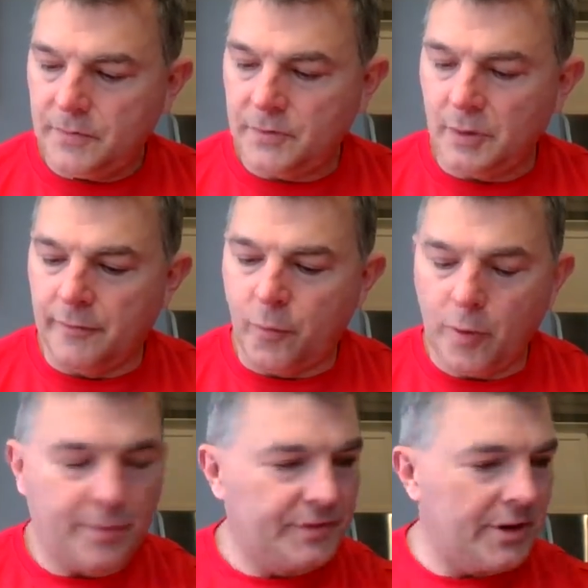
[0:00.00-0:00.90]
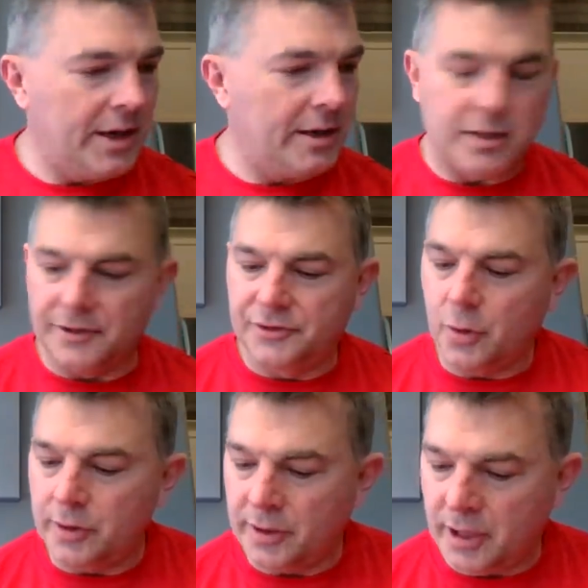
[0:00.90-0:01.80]
So 4%
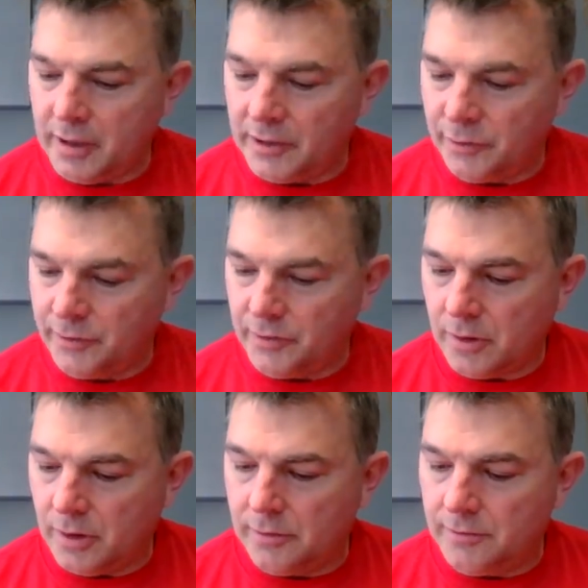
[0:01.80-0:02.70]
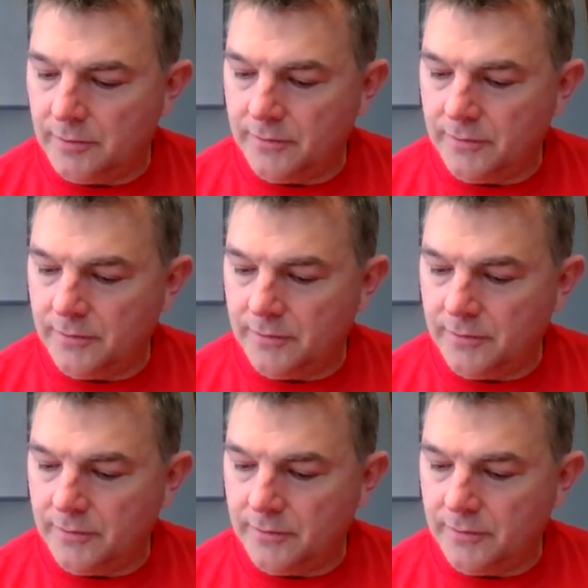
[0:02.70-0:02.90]
custodian care, that's what it's called.